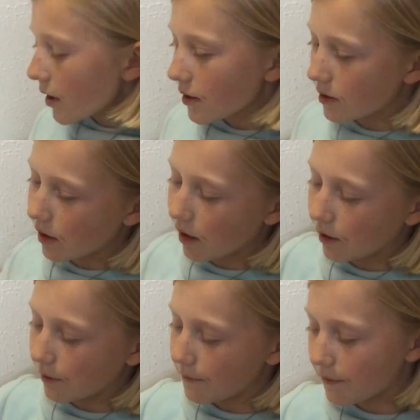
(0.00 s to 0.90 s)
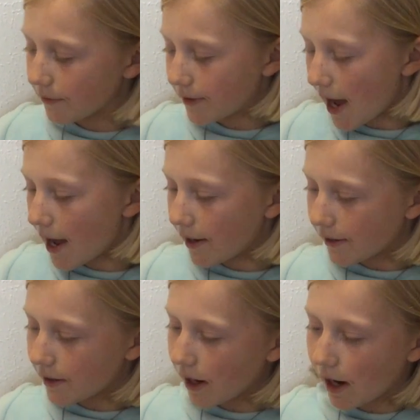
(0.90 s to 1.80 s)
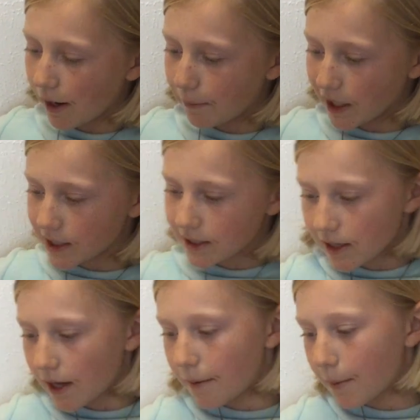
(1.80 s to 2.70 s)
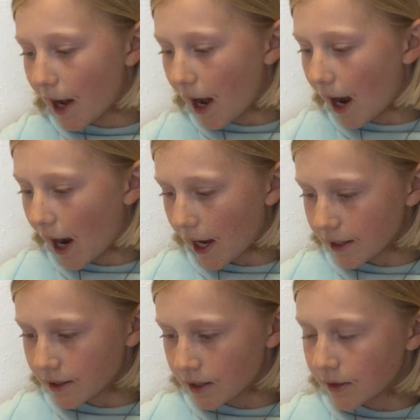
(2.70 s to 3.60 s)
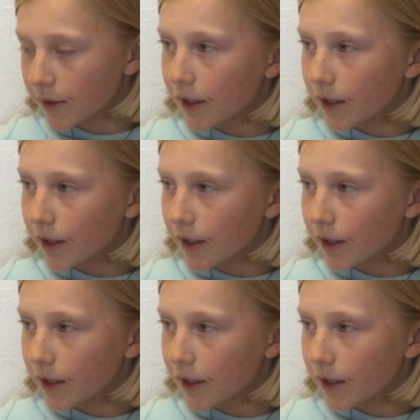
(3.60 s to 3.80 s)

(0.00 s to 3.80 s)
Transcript: So then I baked them at